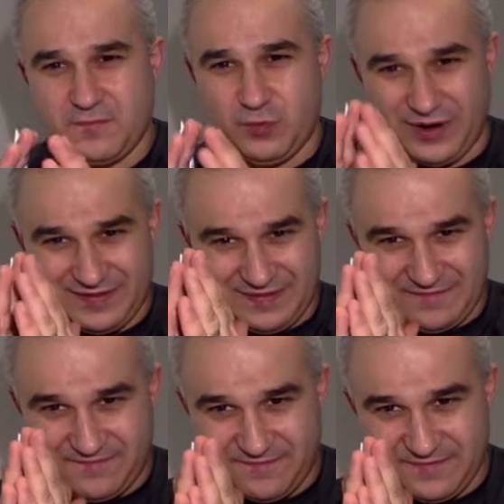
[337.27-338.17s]
where
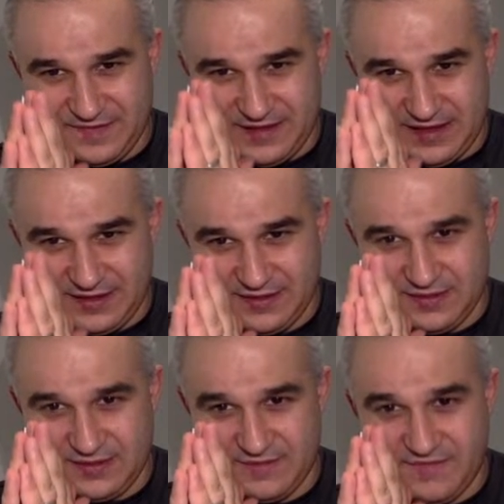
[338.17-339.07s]
the,
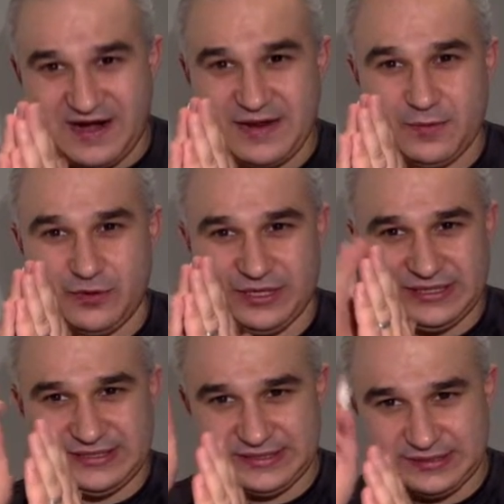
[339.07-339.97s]
the, the variable
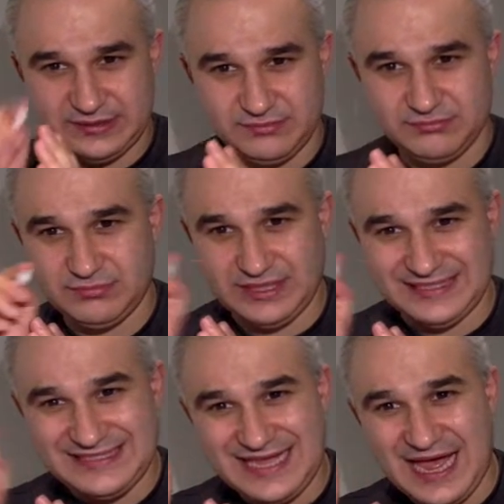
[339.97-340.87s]
is,
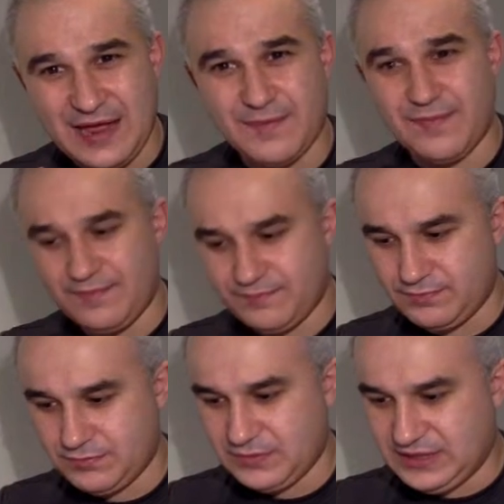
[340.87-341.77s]
is time,
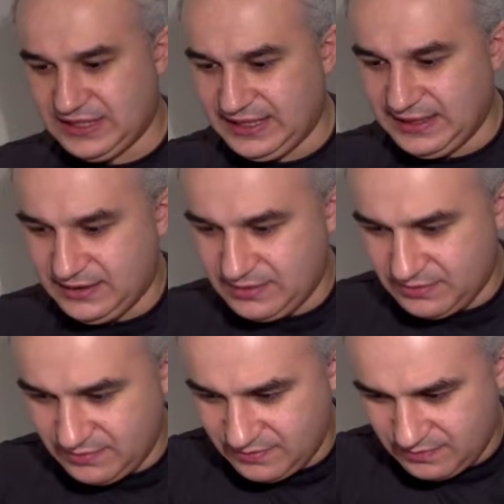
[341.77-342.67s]
t
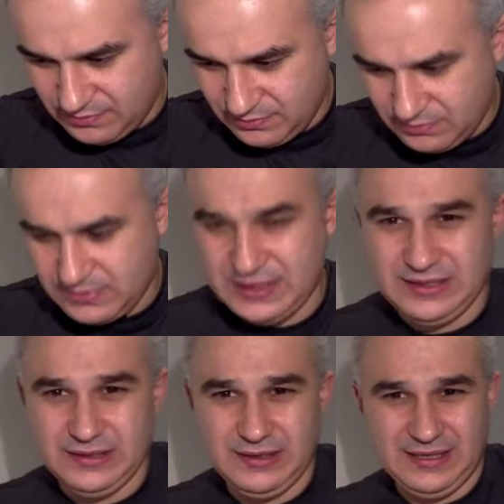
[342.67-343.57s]

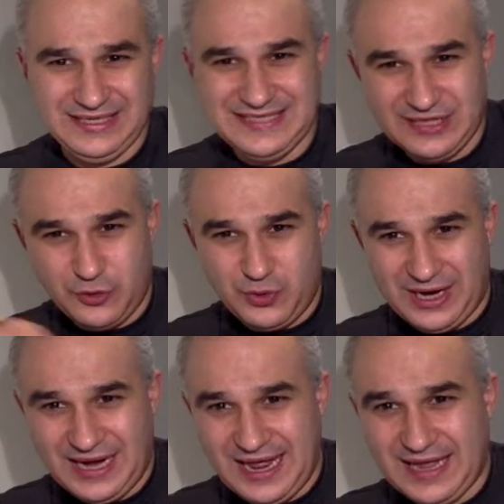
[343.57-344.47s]
is in the
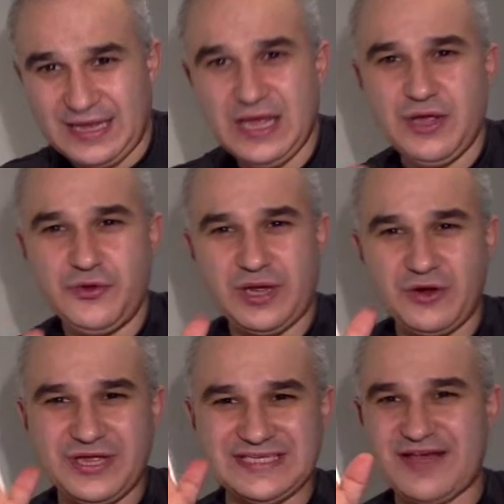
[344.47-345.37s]
real line, you
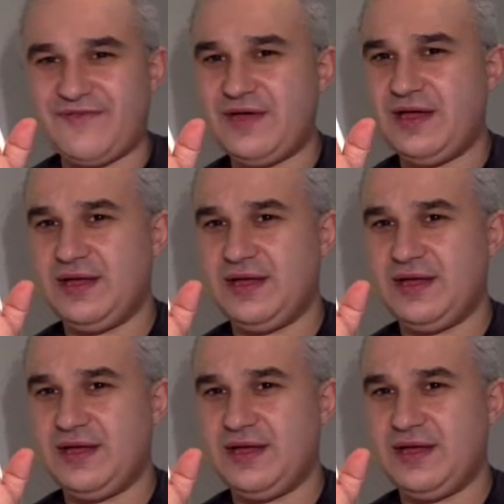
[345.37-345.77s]
cannot just have